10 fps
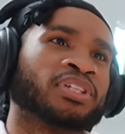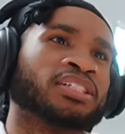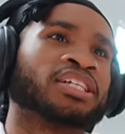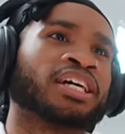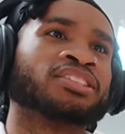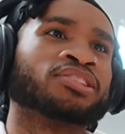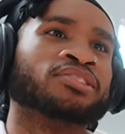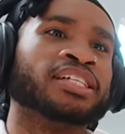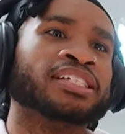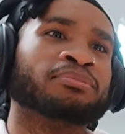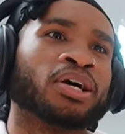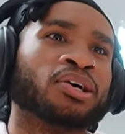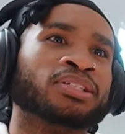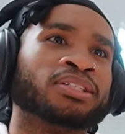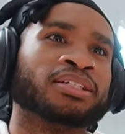Shout out to Reason, bro.
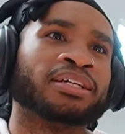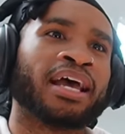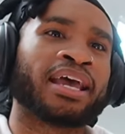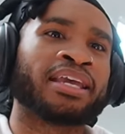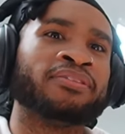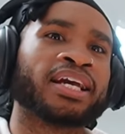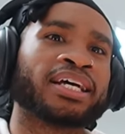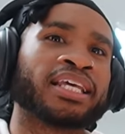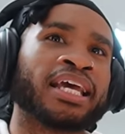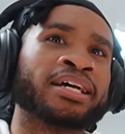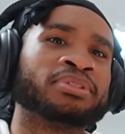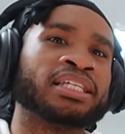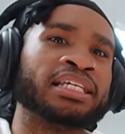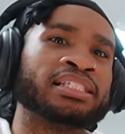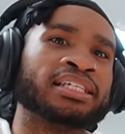Even got the
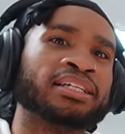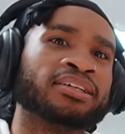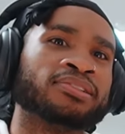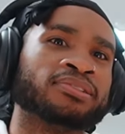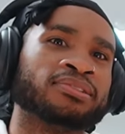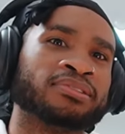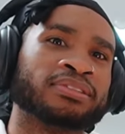MTT on.